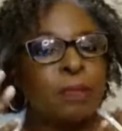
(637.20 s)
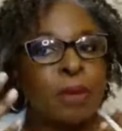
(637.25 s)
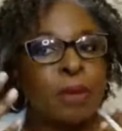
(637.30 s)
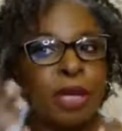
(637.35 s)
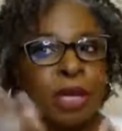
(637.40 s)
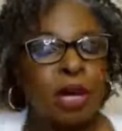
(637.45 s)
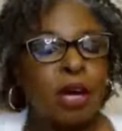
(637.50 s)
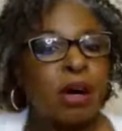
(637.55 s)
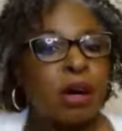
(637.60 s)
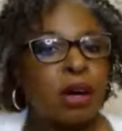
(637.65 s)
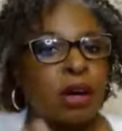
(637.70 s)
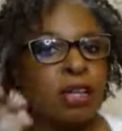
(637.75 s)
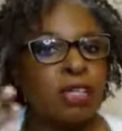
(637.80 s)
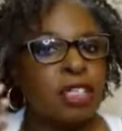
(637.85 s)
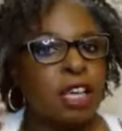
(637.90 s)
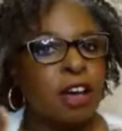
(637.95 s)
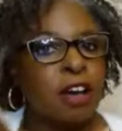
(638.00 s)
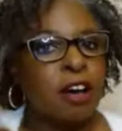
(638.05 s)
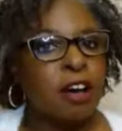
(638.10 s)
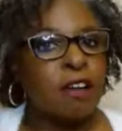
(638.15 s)

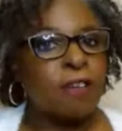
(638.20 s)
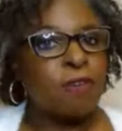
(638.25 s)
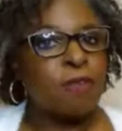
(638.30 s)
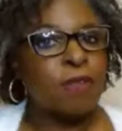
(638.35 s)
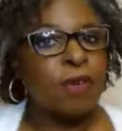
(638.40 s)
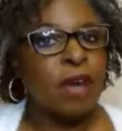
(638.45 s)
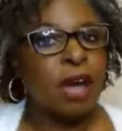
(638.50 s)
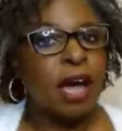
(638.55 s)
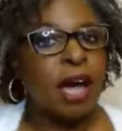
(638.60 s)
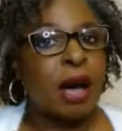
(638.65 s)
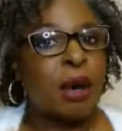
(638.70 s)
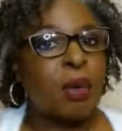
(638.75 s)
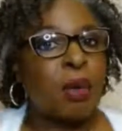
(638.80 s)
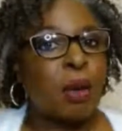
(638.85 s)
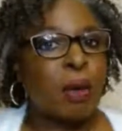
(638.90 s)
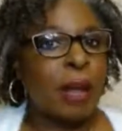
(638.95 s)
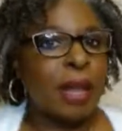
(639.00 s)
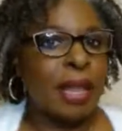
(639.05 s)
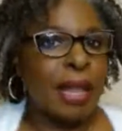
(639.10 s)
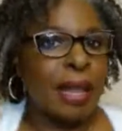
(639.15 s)
because of
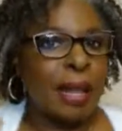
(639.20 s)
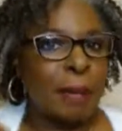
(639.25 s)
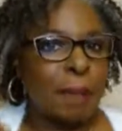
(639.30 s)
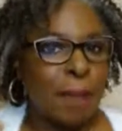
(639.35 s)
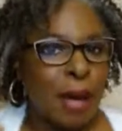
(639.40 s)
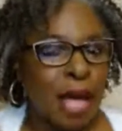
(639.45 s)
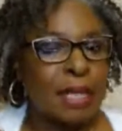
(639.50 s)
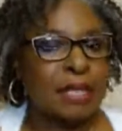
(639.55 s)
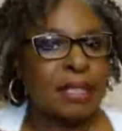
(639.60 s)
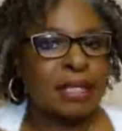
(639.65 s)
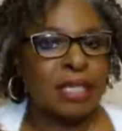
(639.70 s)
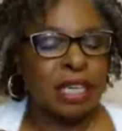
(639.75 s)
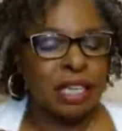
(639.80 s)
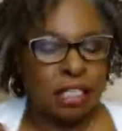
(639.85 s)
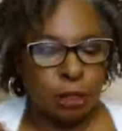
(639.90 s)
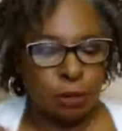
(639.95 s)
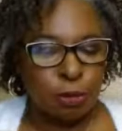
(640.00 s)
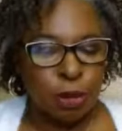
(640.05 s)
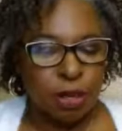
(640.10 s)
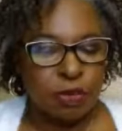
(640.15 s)
our past
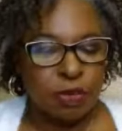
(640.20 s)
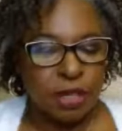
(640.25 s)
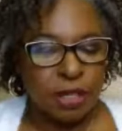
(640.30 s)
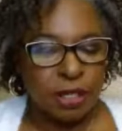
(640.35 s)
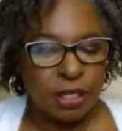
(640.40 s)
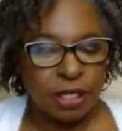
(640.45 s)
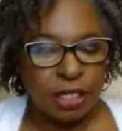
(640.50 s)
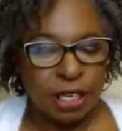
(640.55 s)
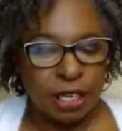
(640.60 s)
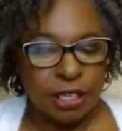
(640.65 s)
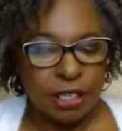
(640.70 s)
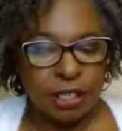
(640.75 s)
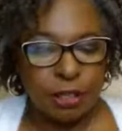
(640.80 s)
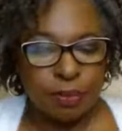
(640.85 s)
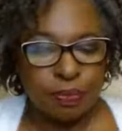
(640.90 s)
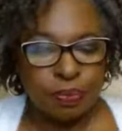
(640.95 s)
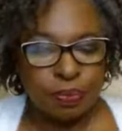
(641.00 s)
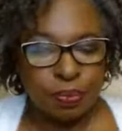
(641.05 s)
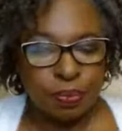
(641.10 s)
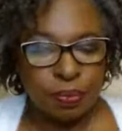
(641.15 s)

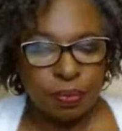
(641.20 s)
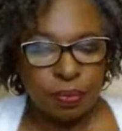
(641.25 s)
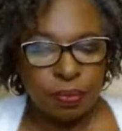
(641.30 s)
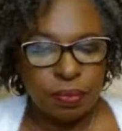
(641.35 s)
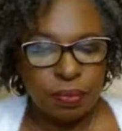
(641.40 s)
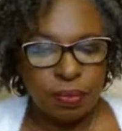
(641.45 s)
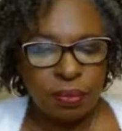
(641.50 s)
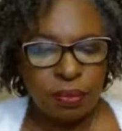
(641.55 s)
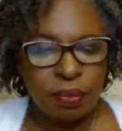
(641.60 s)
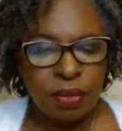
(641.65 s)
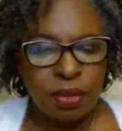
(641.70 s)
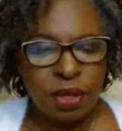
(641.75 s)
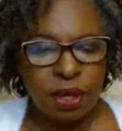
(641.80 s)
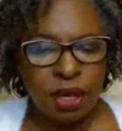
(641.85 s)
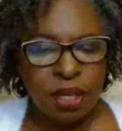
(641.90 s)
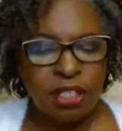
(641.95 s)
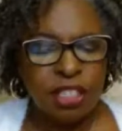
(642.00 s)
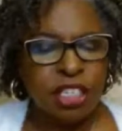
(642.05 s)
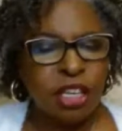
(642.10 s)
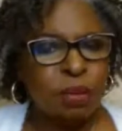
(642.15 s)
experiences.
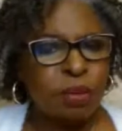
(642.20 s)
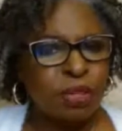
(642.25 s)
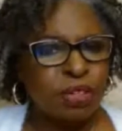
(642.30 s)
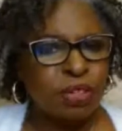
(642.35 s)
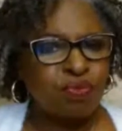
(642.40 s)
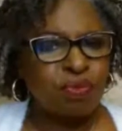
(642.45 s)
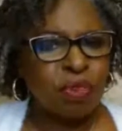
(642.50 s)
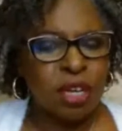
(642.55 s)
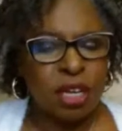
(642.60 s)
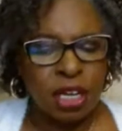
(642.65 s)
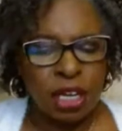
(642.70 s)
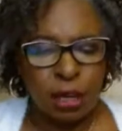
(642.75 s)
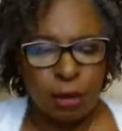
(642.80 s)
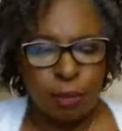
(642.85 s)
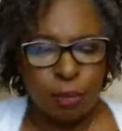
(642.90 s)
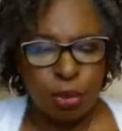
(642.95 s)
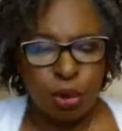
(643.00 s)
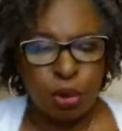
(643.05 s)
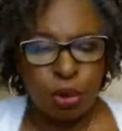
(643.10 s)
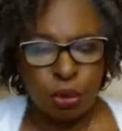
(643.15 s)
And so it's really
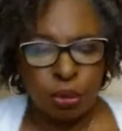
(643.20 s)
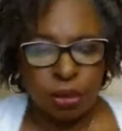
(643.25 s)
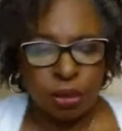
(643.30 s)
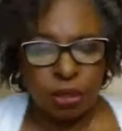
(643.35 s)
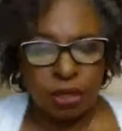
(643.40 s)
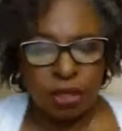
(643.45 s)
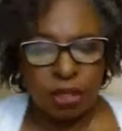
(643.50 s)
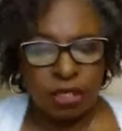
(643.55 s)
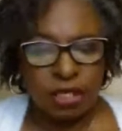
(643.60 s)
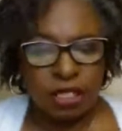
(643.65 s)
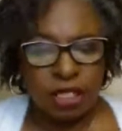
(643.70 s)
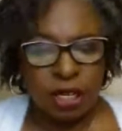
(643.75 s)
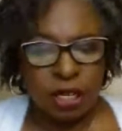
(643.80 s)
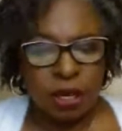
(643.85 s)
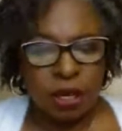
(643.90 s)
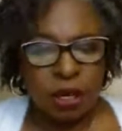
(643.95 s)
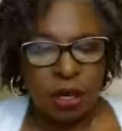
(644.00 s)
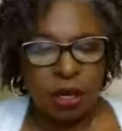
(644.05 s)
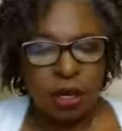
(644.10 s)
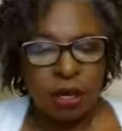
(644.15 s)
important
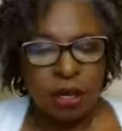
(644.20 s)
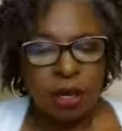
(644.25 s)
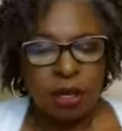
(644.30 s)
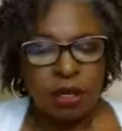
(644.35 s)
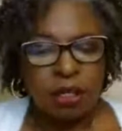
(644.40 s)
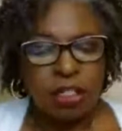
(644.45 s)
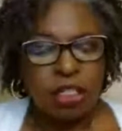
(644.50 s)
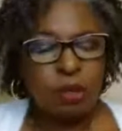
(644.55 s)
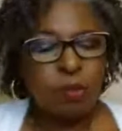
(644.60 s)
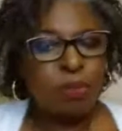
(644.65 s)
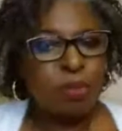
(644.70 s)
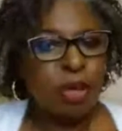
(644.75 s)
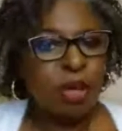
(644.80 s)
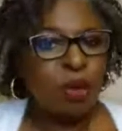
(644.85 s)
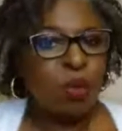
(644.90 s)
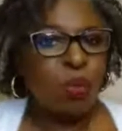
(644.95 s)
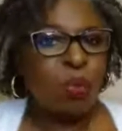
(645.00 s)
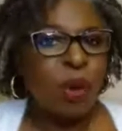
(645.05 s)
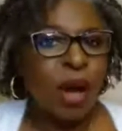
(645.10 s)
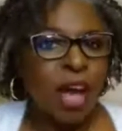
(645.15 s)
to be
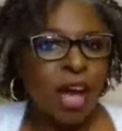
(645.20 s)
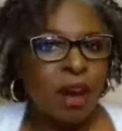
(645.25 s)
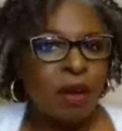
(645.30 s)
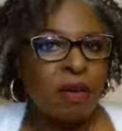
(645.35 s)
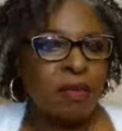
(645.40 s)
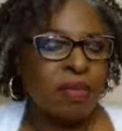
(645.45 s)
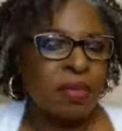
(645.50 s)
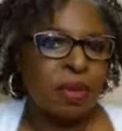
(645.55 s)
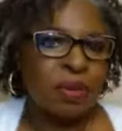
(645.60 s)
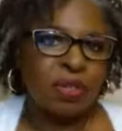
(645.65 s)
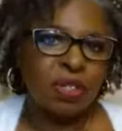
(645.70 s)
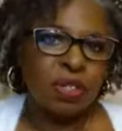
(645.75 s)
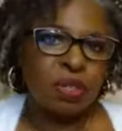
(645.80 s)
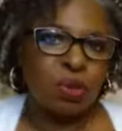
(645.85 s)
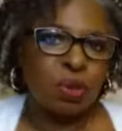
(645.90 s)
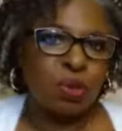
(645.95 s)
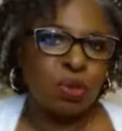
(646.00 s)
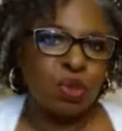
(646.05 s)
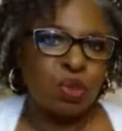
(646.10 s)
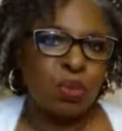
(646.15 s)
aware of those
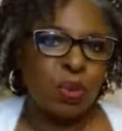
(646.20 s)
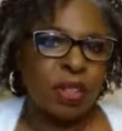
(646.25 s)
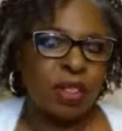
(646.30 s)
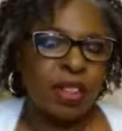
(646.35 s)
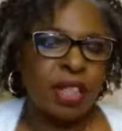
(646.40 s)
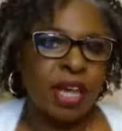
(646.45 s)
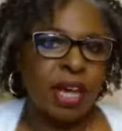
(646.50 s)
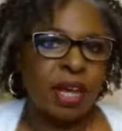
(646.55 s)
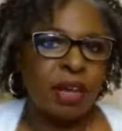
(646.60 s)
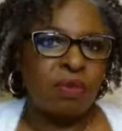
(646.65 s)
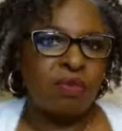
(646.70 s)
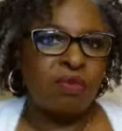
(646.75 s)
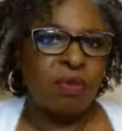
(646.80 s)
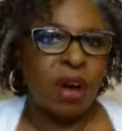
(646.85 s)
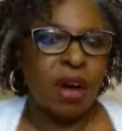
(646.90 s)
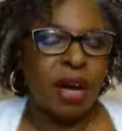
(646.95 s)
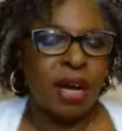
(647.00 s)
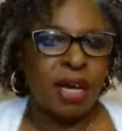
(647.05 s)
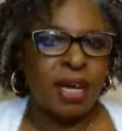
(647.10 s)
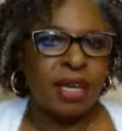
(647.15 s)
thoughts when they
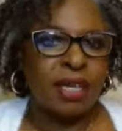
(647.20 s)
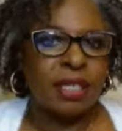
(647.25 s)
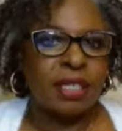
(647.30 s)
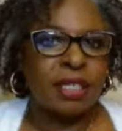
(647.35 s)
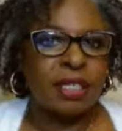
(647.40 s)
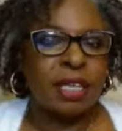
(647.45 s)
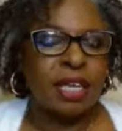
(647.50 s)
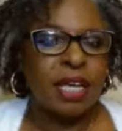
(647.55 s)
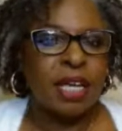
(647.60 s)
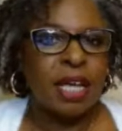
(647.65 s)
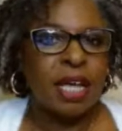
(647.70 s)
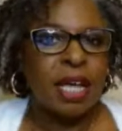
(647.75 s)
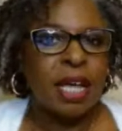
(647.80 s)
rise,